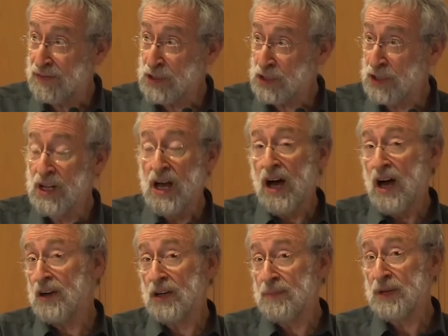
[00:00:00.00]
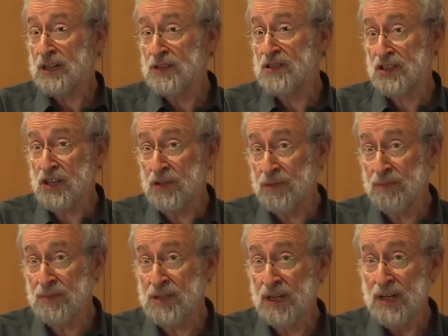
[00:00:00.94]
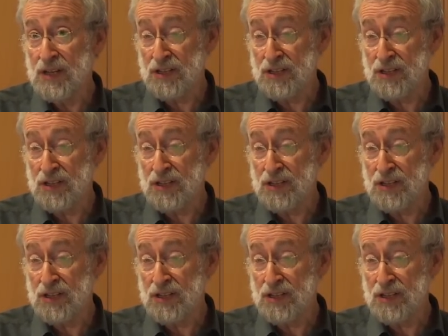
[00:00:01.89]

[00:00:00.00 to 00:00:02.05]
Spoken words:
division are going to be consumed,